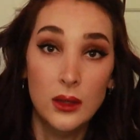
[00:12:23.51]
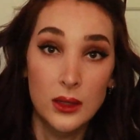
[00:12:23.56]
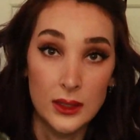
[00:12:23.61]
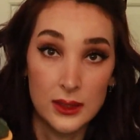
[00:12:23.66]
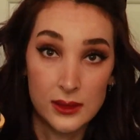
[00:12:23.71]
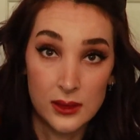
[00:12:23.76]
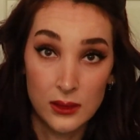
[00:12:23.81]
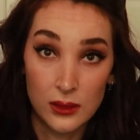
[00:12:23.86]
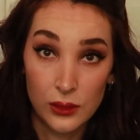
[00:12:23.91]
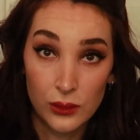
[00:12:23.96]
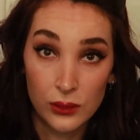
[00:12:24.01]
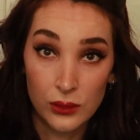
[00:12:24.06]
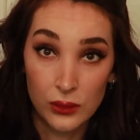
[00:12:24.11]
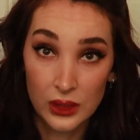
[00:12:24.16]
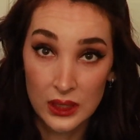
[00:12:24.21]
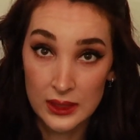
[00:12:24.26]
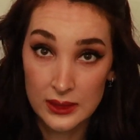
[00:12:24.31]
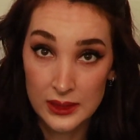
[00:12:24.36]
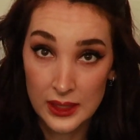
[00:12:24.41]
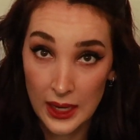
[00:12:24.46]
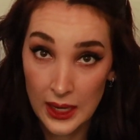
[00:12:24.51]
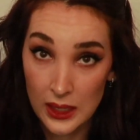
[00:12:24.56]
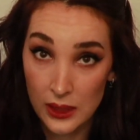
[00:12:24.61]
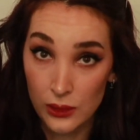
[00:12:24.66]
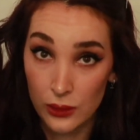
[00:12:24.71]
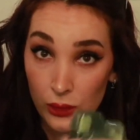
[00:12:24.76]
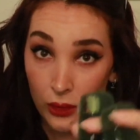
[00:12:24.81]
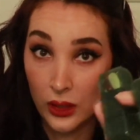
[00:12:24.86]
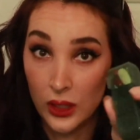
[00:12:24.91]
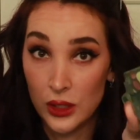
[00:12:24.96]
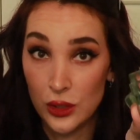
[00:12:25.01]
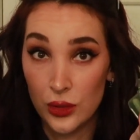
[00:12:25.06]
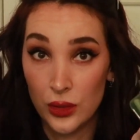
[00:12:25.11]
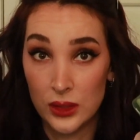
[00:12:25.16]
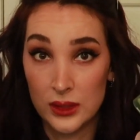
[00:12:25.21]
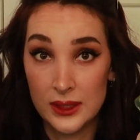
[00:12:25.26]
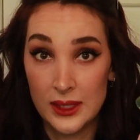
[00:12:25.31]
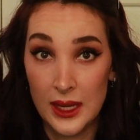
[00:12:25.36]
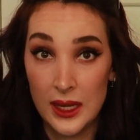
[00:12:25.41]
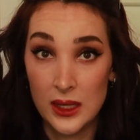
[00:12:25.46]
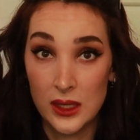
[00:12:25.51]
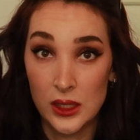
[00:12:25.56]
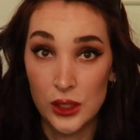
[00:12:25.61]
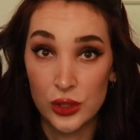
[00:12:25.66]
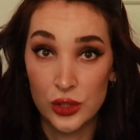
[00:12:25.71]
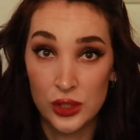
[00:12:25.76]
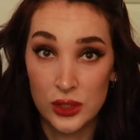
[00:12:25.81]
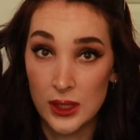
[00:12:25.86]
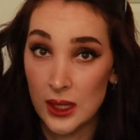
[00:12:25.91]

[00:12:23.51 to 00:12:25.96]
It's a little container and you can take each